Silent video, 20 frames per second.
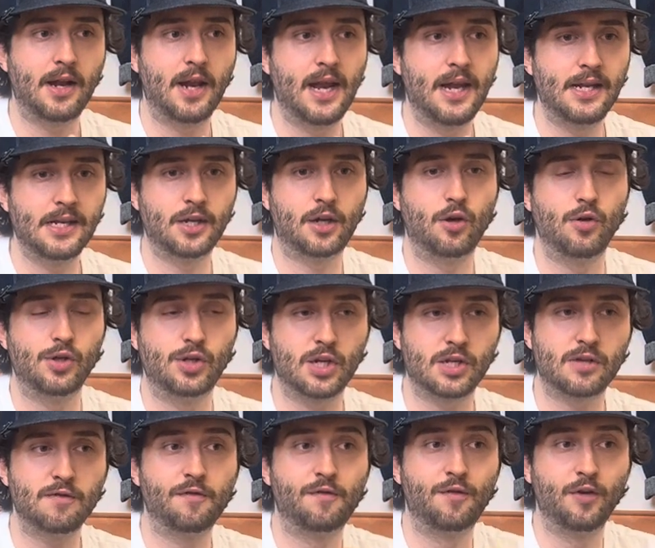indigo
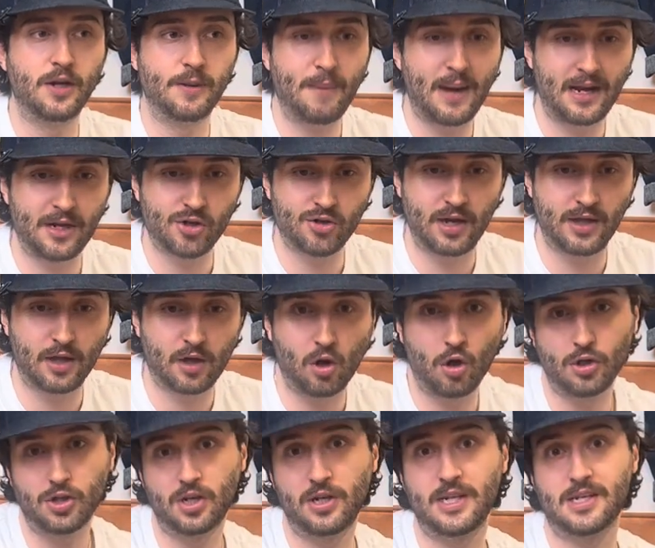doesn't fully penetrate the
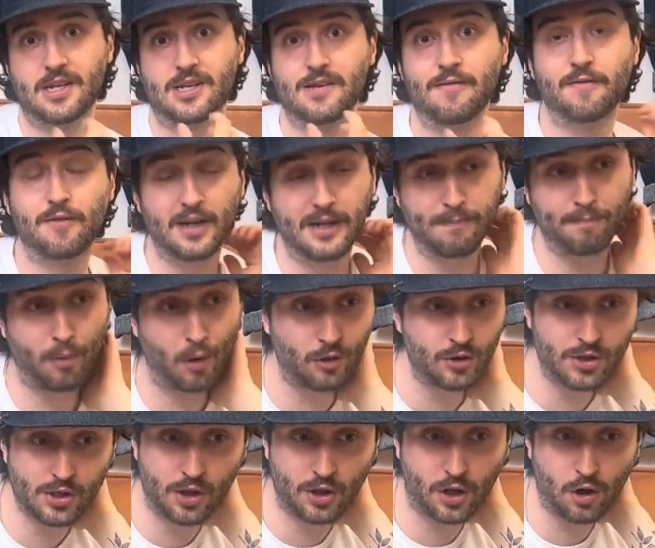cotton, it doesn't fully bond
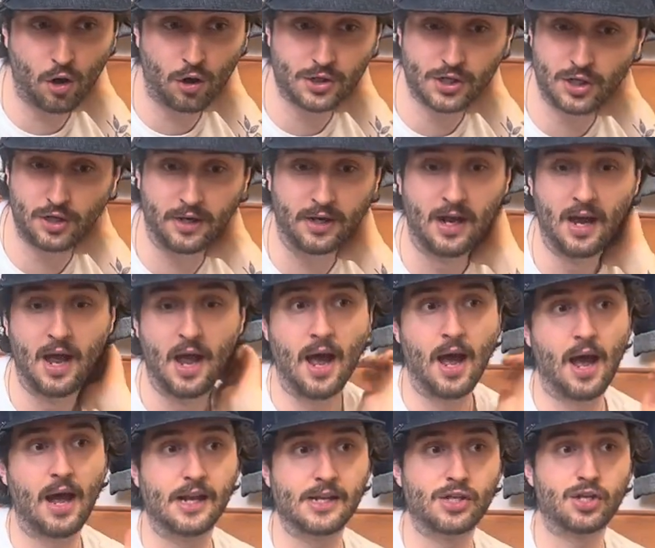to the cotton,
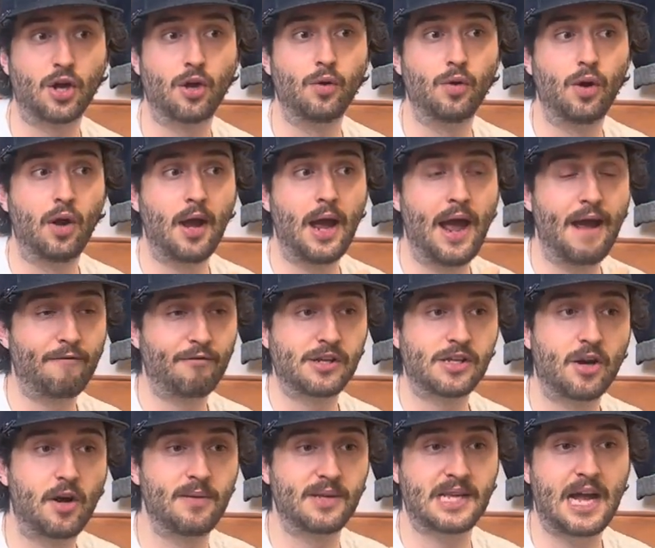so every
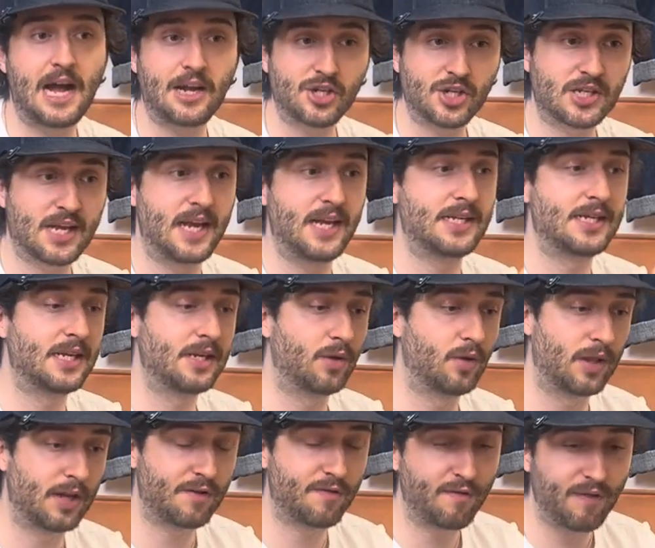time it's agitated or
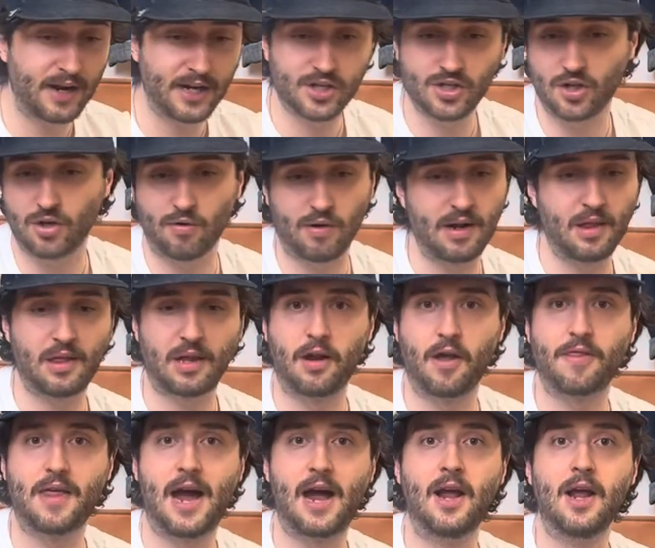there's friction or anything like
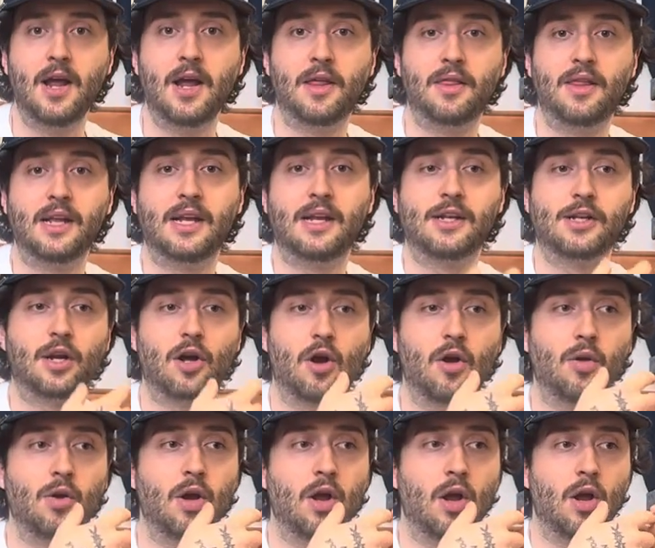that, the
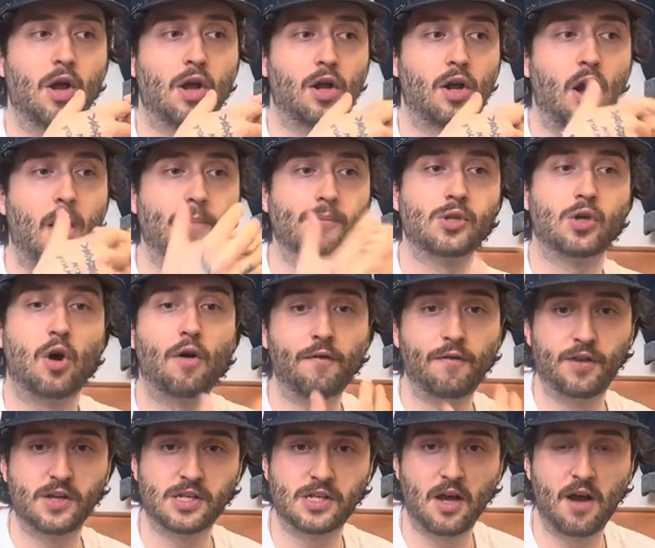indigo comes off
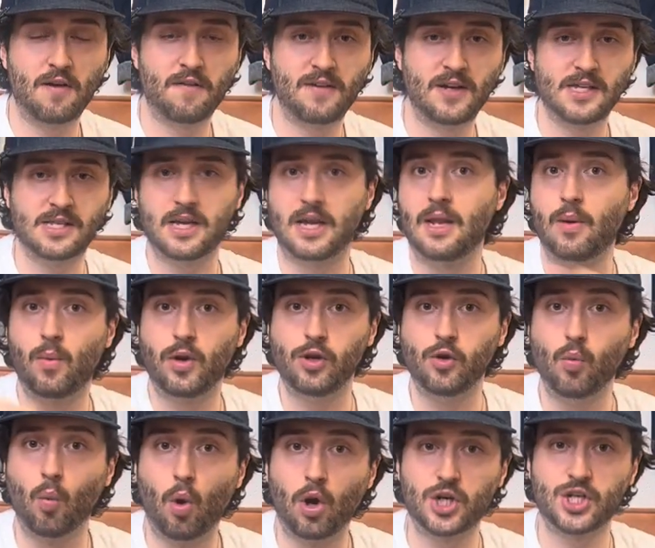the surface, and then when you
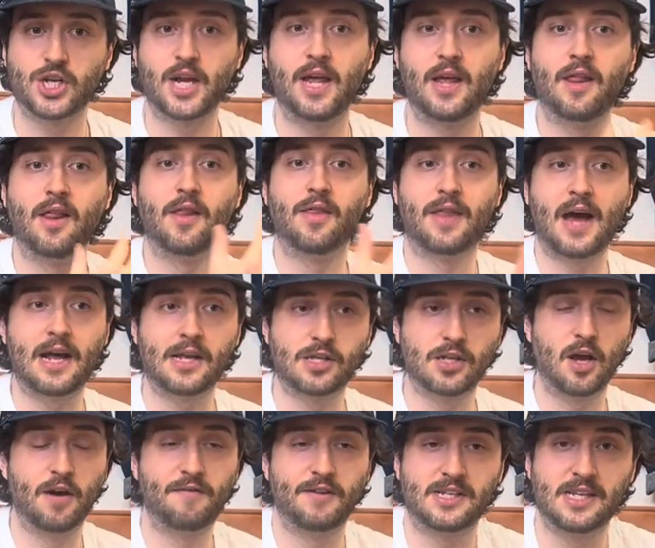wash it, that
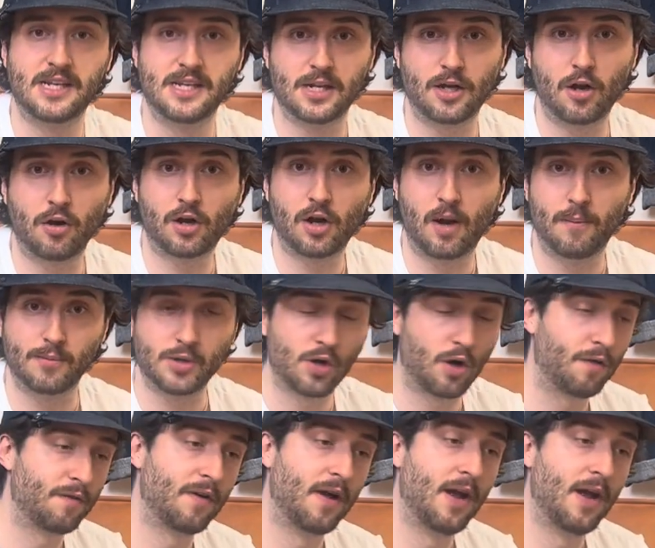surface indigo comes off.